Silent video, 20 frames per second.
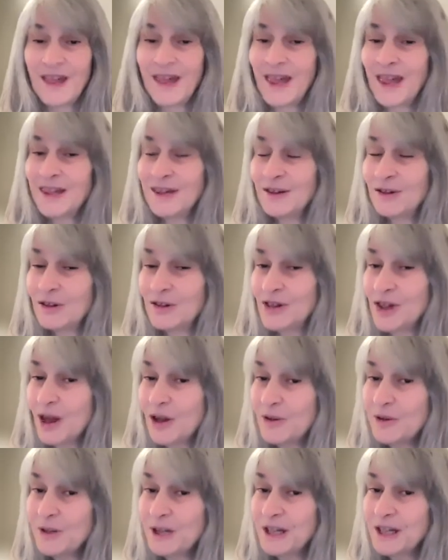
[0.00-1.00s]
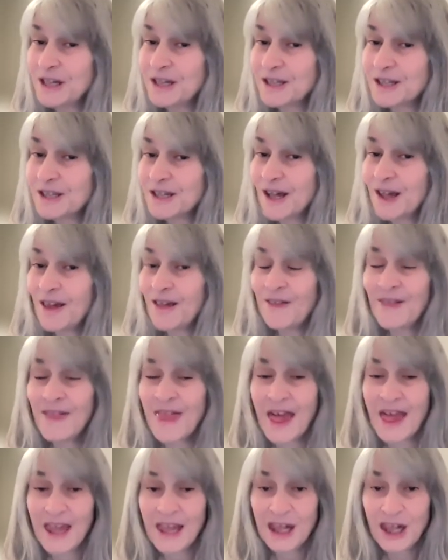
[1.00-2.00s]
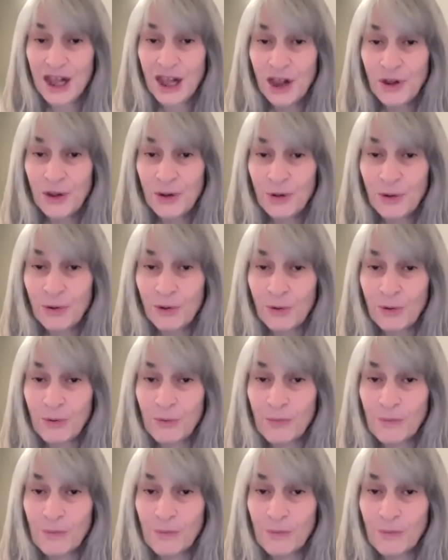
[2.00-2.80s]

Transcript: And you'll notice that you